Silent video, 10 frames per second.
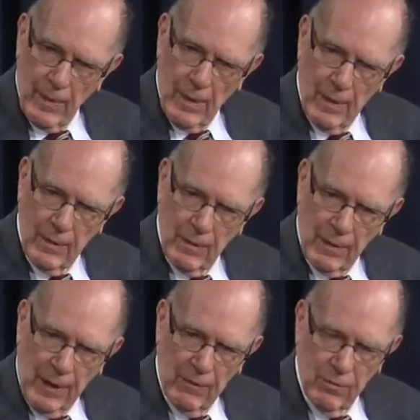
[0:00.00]
and it
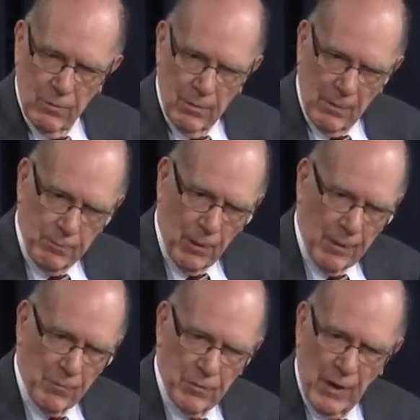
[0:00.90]
led to,
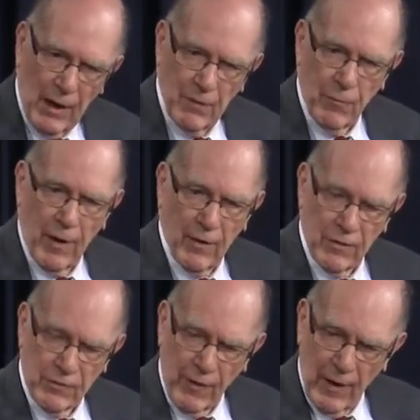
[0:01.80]
I had a
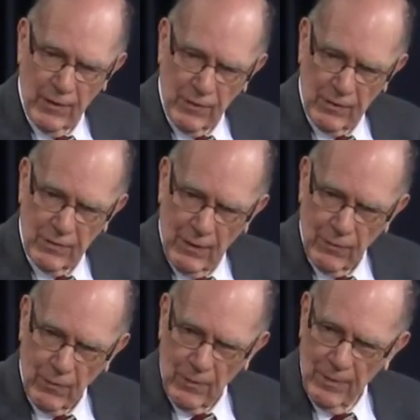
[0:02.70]
fairly
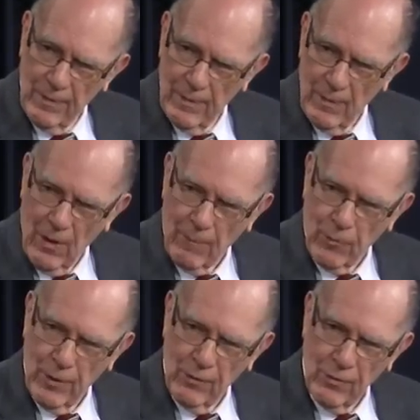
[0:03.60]
successful
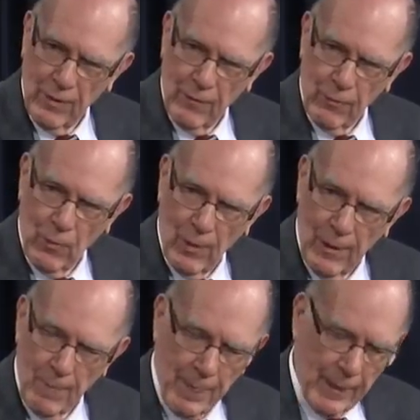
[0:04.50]
operation there for a while.